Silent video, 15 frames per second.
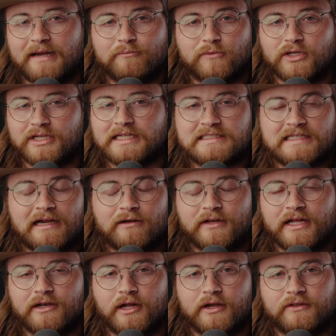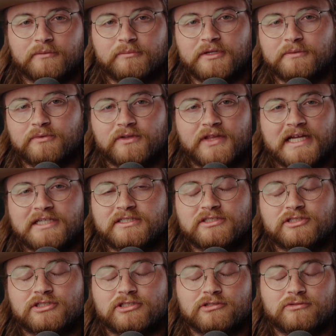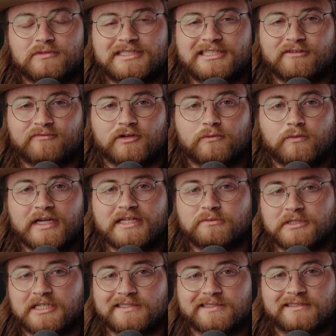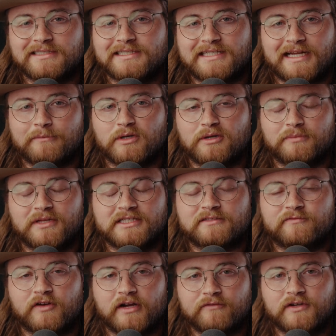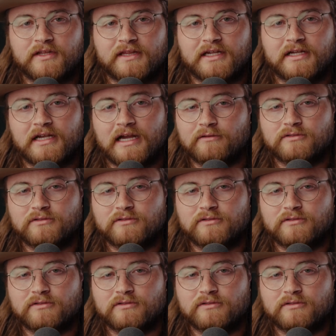I'm looking down on other people that shoot different ways, because there's a time and a place for everything.